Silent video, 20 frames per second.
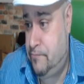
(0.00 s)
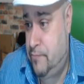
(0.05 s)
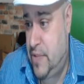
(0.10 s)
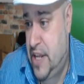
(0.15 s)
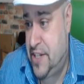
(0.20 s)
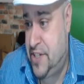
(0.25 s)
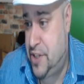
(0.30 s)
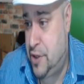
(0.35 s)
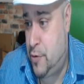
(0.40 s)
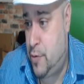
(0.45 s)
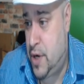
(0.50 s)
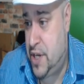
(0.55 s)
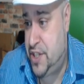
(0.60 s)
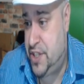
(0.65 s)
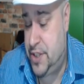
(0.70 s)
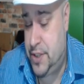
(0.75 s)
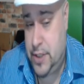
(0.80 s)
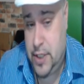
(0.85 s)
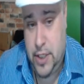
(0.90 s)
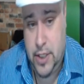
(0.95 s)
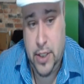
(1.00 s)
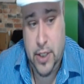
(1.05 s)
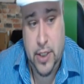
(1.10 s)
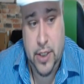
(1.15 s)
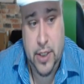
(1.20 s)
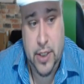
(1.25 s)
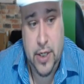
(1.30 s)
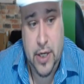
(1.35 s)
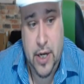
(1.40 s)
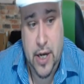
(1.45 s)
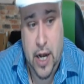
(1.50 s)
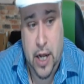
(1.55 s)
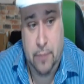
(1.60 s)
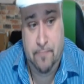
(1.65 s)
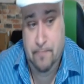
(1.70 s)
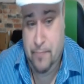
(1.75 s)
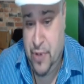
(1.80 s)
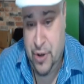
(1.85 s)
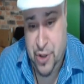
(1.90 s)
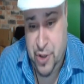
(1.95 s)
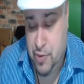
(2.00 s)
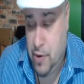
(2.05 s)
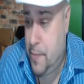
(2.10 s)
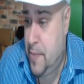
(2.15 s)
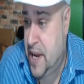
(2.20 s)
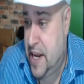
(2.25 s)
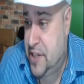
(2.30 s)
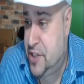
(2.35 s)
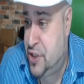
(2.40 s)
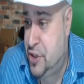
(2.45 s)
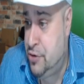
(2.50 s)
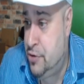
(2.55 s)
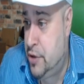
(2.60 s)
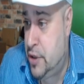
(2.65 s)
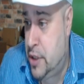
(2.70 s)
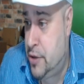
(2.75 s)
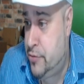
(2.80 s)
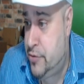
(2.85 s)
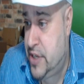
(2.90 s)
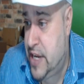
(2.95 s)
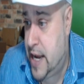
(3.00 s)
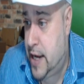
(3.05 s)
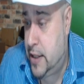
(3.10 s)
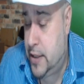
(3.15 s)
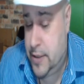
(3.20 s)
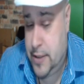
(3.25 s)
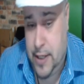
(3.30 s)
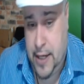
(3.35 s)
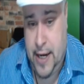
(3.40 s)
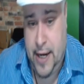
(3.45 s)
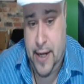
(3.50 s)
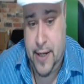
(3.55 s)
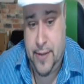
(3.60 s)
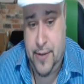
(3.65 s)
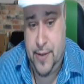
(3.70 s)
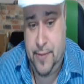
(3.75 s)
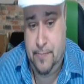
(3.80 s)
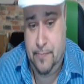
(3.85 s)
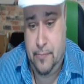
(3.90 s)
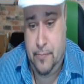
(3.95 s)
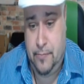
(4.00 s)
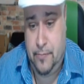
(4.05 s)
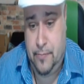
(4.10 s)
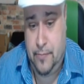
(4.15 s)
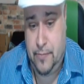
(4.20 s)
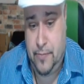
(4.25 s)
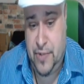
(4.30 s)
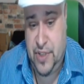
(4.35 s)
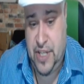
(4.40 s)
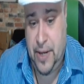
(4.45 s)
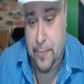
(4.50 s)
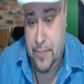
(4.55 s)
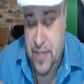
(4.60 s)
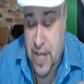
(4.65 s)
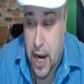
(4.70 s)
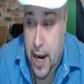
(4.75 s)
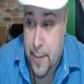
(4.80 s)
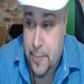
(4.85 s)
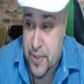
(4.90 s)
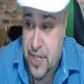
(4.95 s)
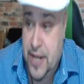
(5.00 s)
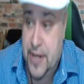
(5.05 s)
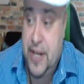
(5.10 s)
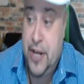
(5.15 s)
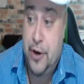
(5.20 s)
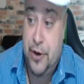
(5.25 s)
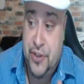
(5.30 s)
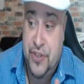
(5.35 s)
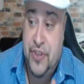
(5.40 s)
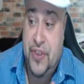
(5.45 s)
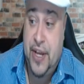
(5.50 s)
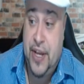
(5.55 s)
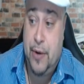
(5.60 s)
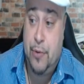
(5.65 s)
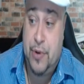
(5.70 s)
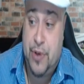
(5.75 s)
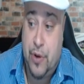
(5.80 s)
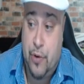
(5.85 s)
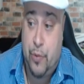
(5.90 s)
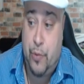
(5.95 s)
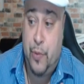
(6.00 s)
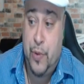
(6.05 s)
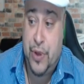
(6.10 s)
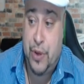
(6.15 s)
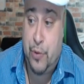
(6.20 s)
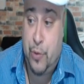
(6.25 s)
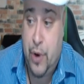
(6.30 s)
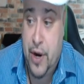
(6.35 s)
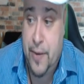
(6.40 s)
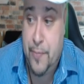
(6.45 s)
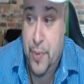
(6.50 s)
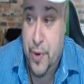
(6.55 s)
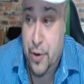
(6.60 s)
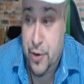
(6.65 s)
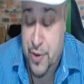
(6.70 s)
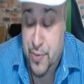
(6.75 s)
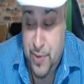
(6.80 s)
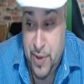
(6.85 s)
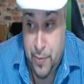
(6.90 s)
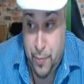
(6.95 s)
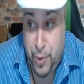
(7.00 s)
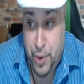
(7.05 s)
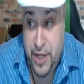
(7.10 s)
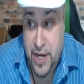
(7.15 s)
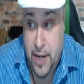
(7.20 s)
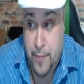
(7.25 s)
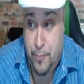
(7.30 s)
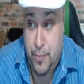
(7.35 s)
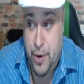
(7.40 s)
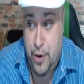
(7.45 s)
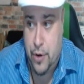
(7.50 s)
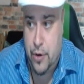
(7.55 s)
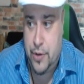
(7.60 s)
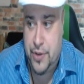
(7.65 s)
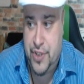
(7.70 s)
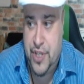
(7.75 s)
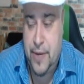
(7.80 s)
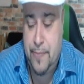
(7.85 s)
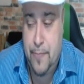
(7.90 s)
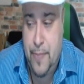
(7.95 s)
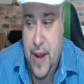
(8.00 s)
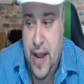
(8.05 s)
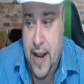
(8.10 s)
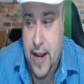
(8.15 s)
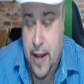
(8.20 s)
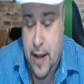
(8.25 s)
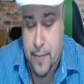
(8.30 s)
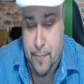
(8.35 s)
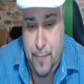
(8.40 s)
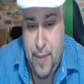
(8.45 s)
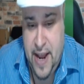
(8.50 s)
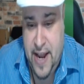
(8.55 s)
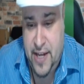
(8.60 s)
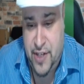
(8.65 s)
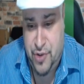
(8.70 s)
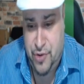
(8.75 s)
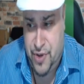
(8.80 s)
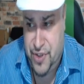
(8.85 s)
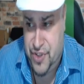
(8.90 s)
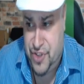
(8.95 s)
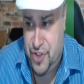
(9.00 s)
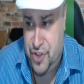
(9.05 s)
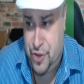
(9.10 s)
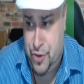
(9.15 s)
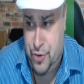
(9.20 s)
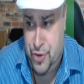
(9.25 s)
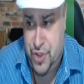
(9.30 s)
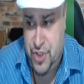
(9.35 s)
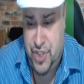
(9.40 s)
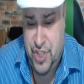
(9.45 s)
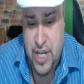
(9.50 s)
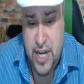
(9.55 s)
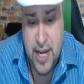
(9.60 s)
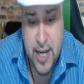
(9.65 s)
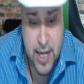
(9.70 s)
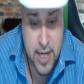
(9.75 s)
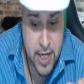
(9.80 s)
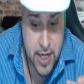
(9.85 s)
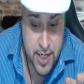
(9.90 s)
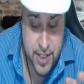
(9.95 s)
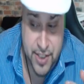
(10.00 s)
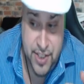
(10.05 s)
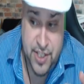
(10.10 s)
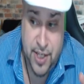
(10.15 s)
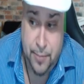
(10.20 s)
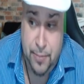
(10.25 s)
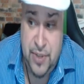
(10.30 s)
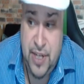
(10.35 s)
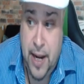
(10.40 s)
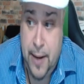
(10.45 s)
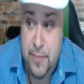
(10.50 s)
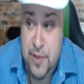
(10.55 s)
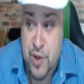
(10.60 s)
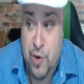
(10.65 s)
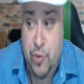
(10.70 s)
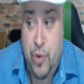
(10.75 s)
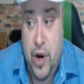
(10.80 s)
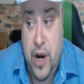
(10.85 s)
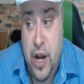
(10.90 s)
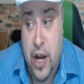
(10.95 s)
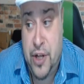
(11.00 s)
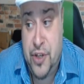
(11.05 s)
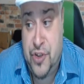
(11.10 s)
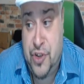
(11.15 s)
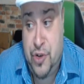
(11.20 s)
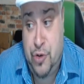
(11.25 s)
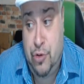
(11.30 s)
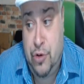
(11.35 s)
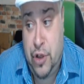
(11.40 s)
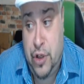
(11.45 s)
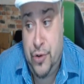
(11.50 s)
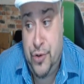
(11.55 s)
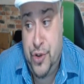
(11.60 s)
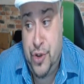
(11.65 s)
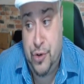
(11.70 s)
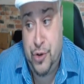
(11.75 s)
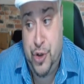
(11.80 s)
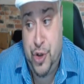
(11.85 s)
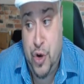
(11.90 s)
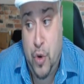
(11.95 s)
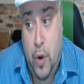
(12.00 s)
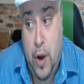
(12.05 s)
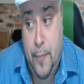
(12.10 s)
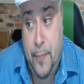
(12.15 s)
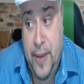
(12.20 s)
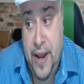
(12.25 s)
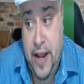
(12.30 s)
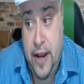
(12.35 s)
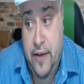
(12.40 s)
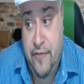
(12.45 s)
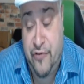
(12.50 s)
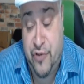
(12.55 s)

That's the question. They're swimming in student loan debt, and sometimes, and here's the thing with credit bureaus, when they're pulling up bureaus and banks or institutions, sometimes student loans don't show up, eh?